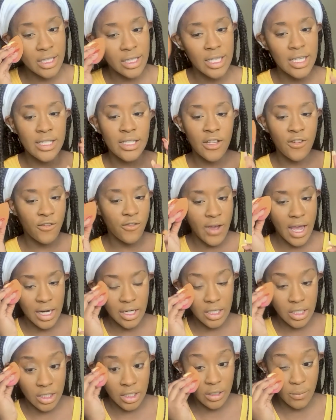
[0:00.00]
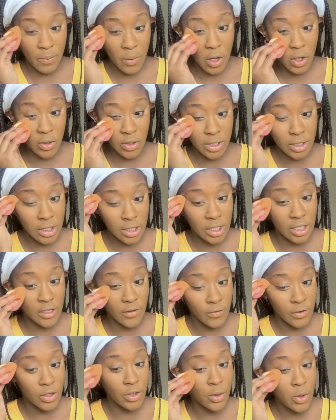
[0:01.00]
This effect is supposed to
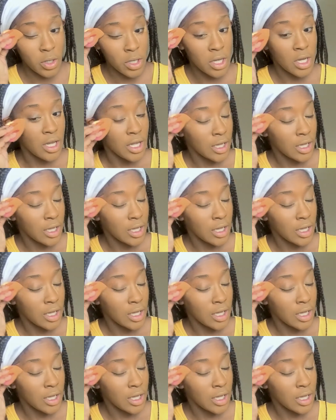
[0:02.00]
give you